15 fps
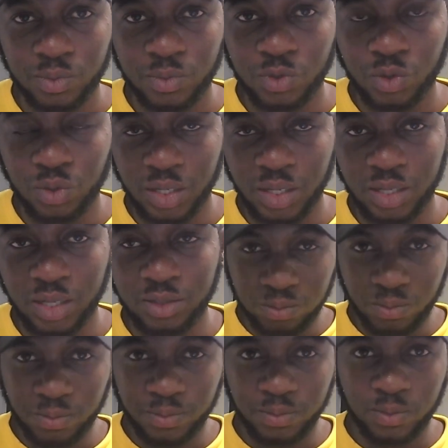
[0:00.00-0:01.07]
Okay,
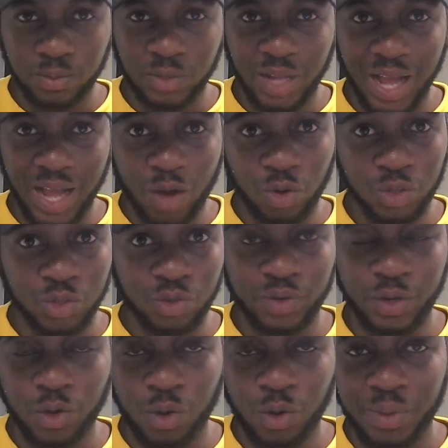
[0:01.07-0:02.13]
I also
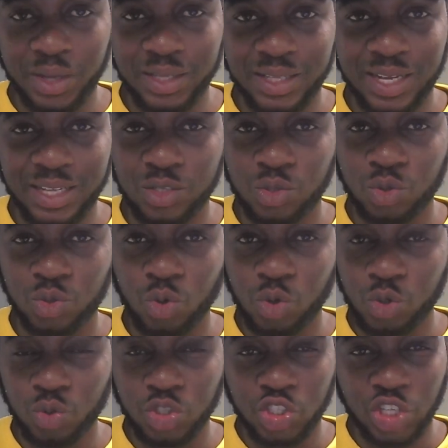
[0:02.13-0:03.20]
recommend that you
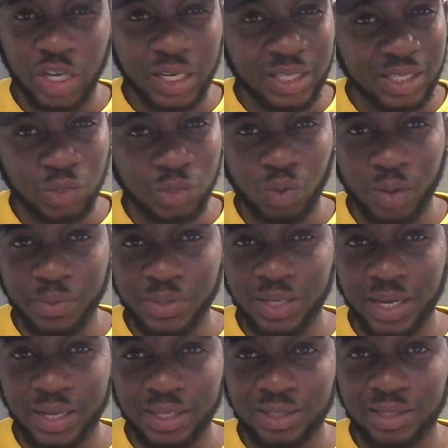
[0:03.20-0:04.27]
also check this
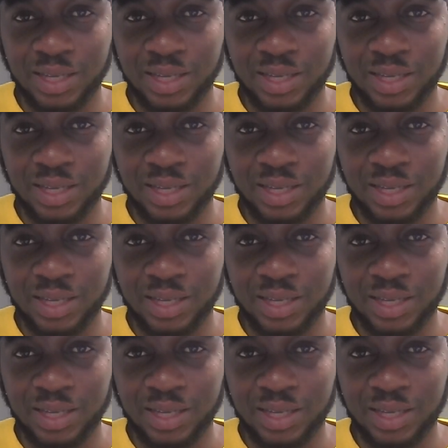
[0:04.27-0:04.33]
website.